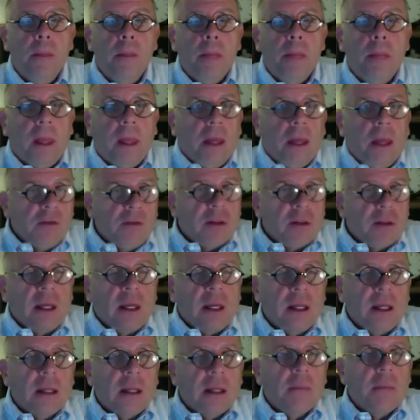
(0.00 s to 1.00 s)
If at the end of
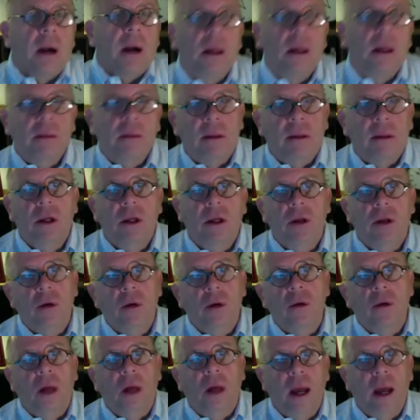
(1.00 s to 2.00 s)
the month you don't
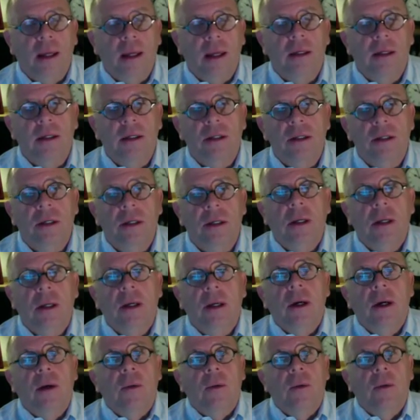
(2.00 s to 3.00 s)
like us,
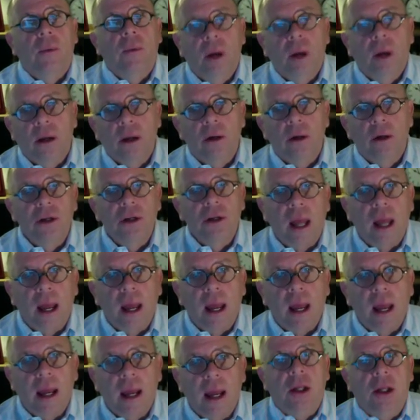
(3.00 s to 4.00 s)
we
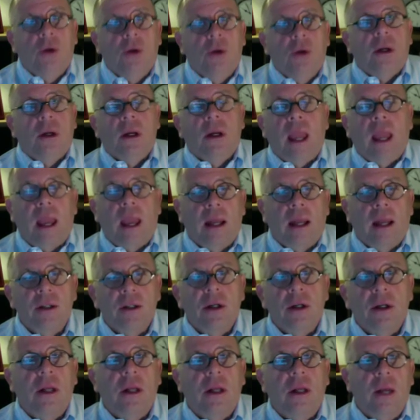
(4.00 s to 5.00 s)
understand, you can cancel,
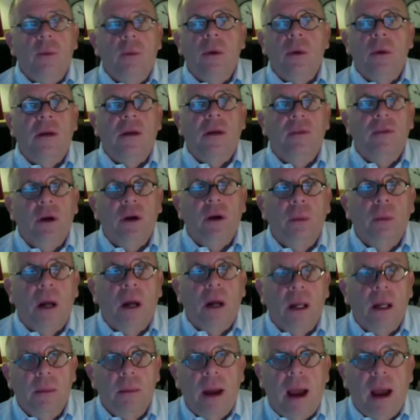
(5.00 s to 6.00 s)
and we'll give you your money
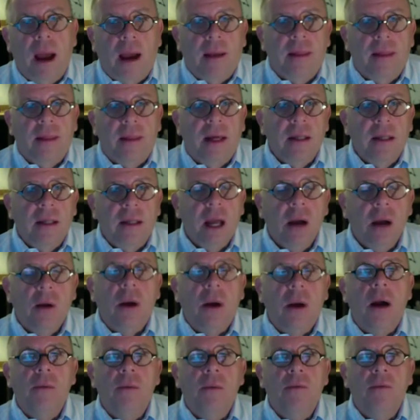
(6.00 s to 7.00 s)
back. That's how
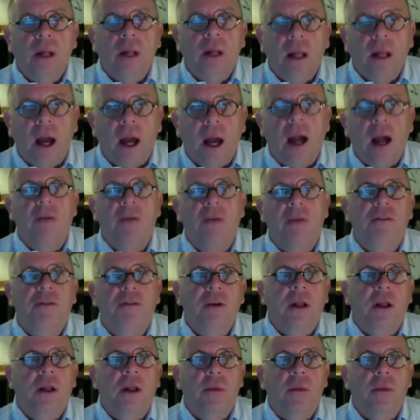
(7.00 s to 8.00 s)
confident I feel
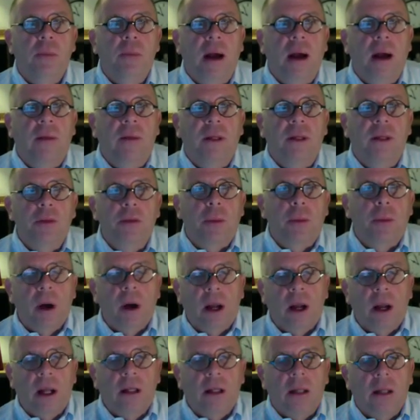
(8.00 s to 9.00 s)
about this
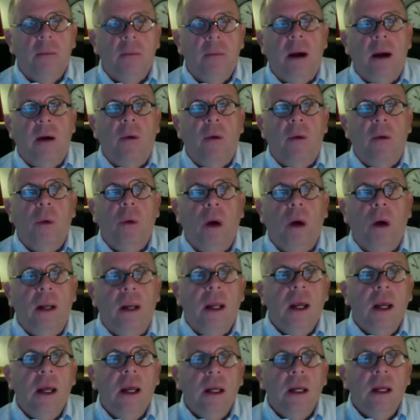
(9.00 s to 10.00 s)
product, about what
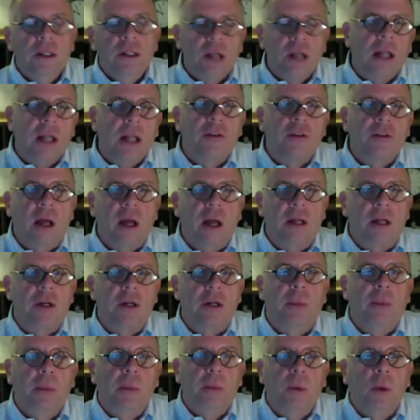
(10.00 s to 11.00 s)
satisfaction
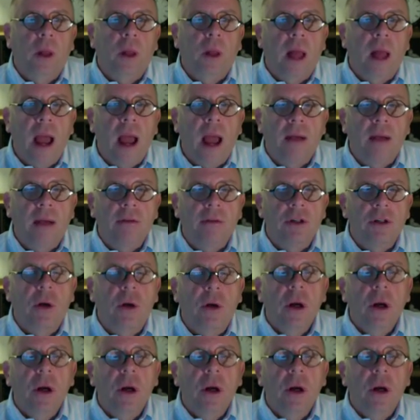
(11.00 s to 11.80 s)
people will have. So